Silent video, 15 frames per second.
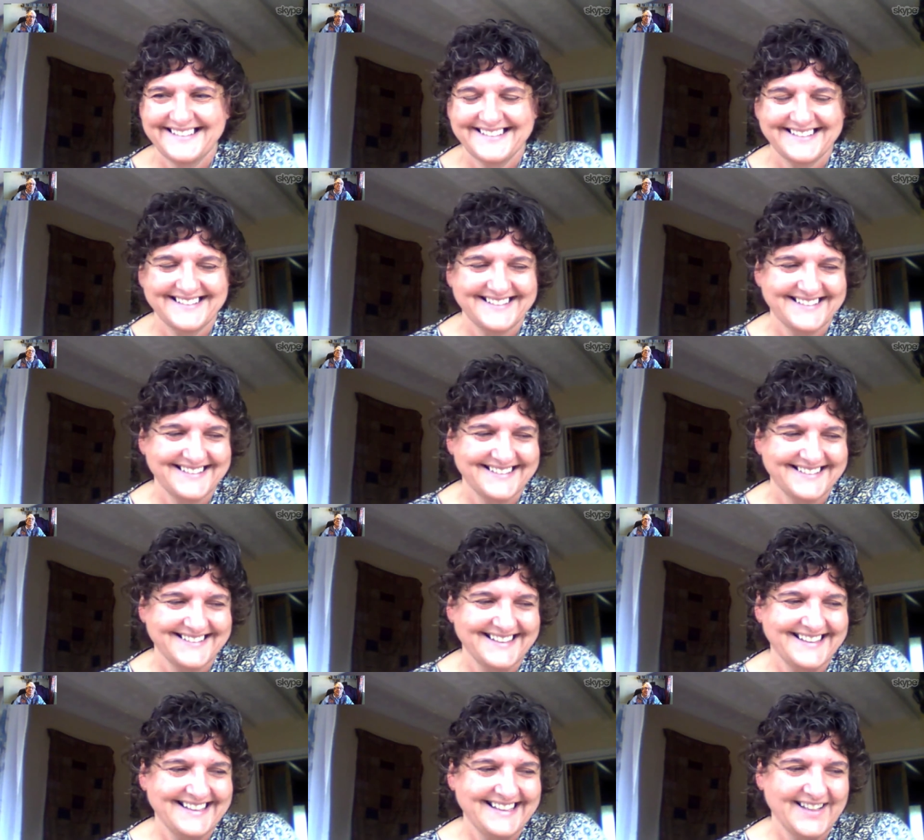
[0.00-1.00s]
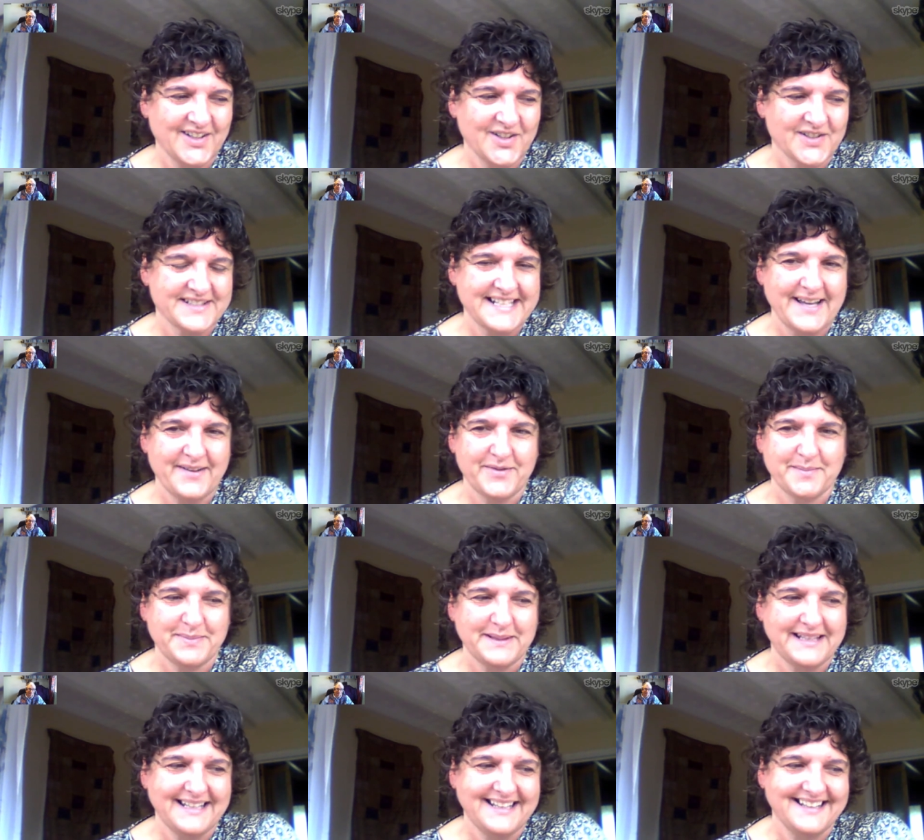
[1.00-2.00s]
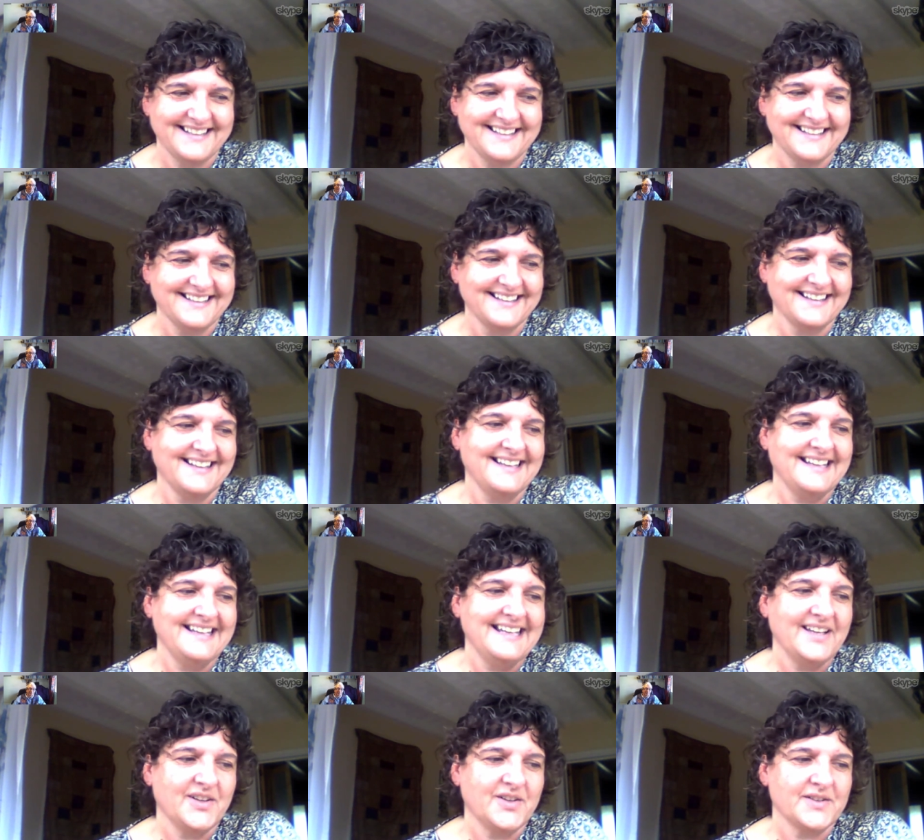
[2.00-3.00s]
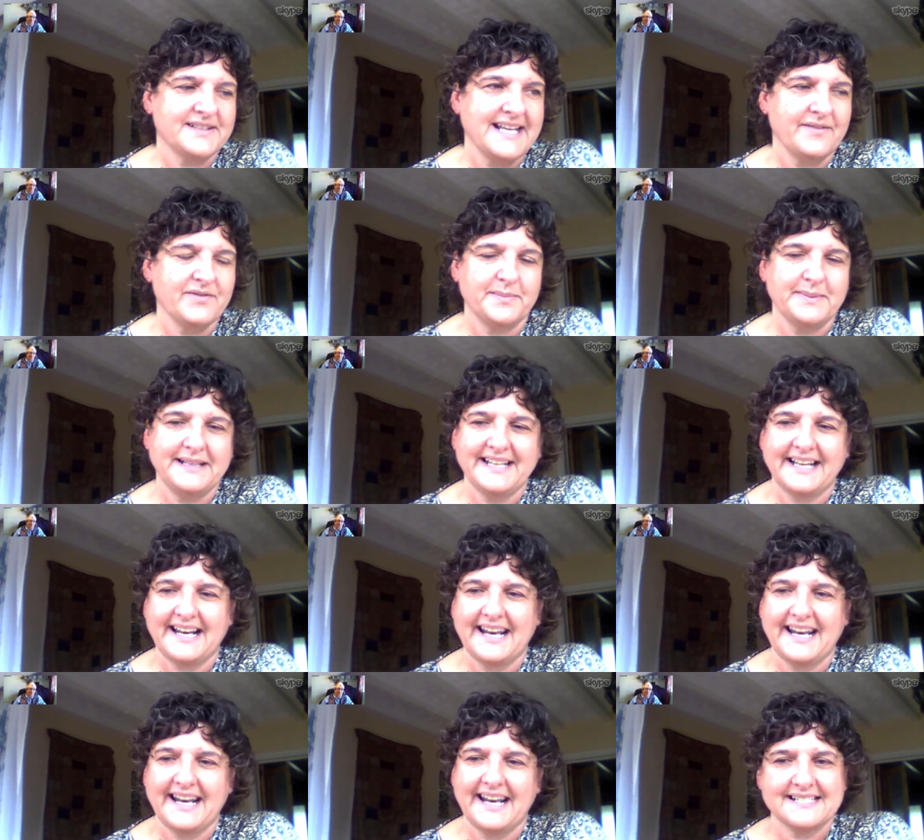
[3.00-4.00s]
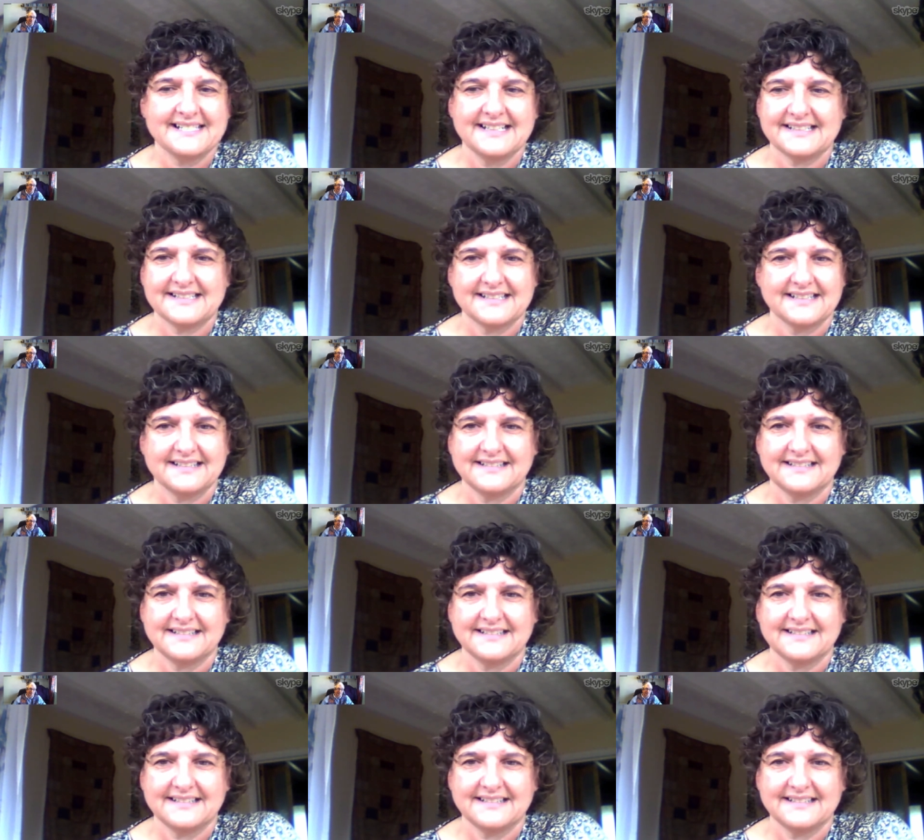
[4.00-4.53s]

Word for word: it could never be, it could never be neglected.